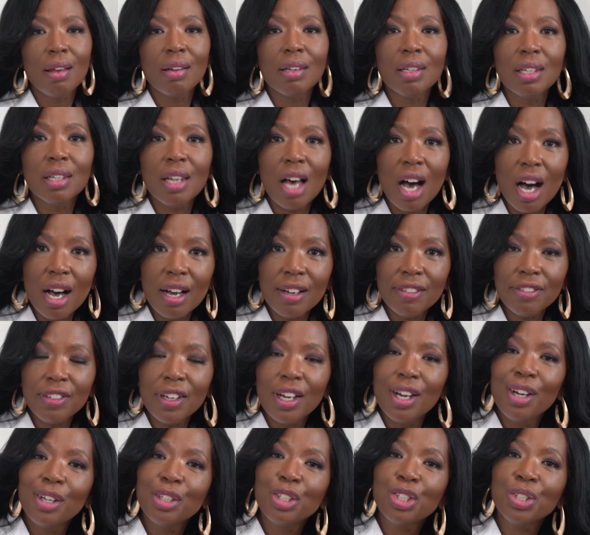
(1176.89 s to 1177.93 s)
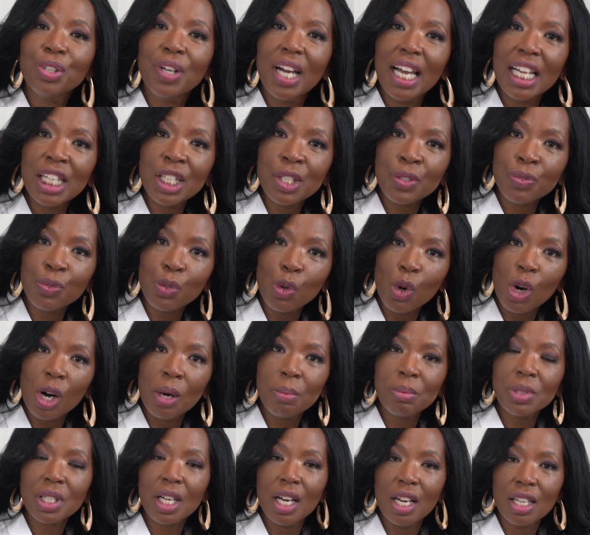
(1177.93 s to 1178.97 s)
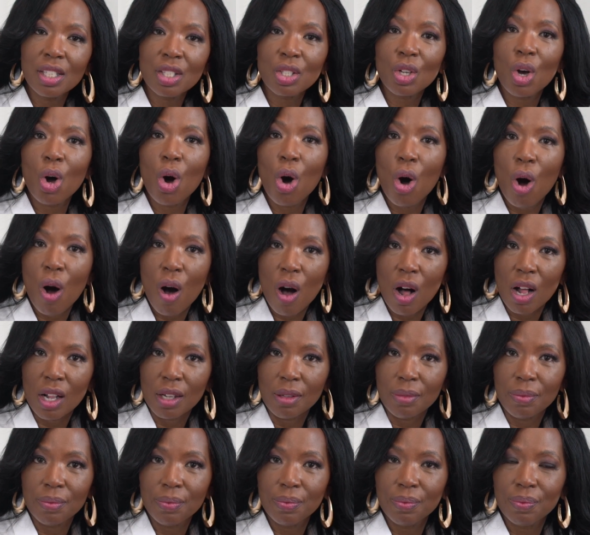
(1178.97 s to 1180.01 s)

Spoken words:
Love transforms us all.